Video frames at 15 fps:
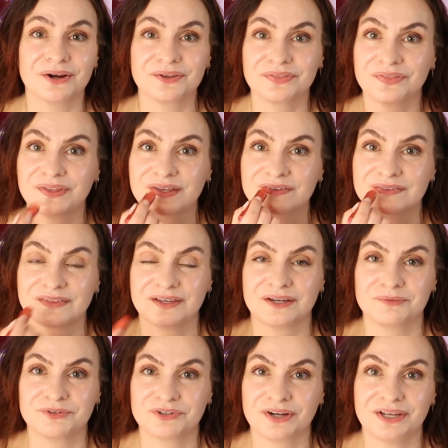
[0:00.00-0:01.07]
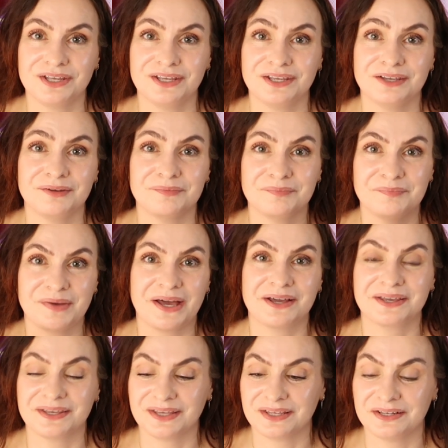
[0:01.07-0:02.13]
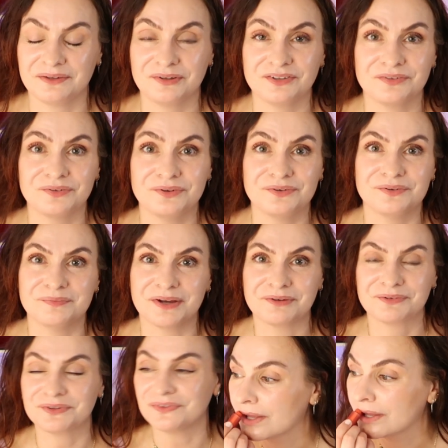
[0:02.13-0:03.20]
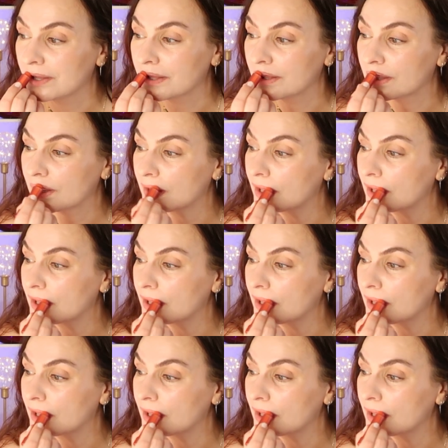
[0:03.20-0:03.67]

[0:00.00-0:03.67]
are things that I'm trying back again into my routine.